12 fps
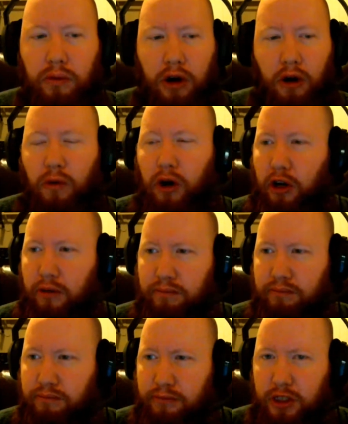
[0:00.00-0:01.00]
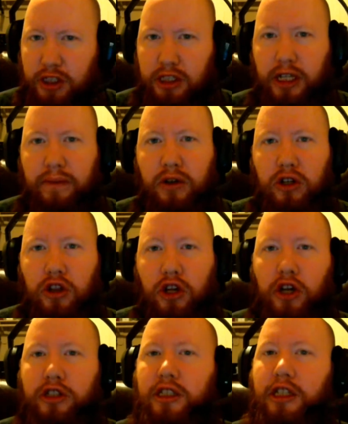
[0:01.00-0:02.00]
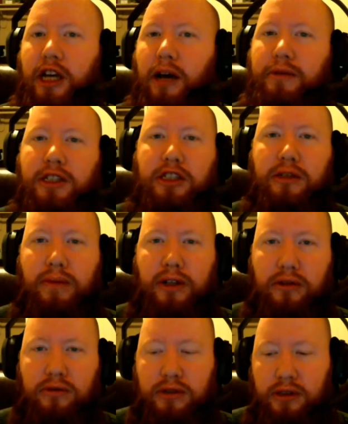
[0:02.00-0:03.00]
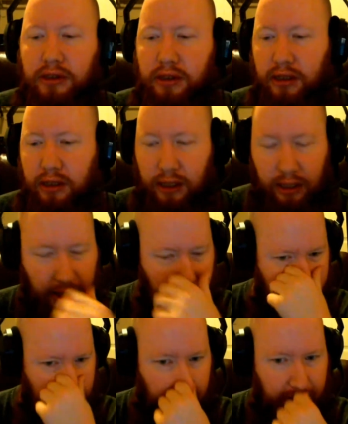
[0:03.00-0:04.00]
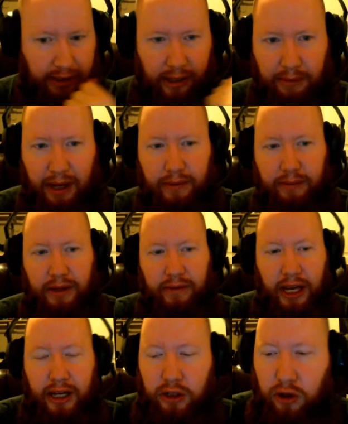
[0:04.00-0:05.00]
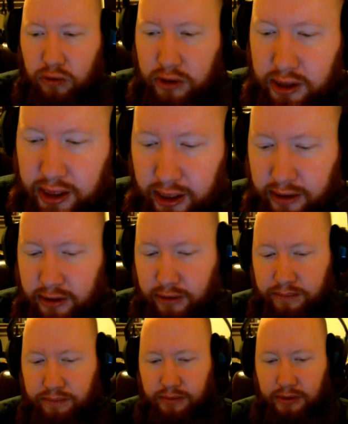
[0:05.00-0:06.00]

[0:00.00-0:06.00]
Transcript: Overall, just leave your thoughts in the comment section below. Yeah, damn it. I'm having a bit of a head cold today, so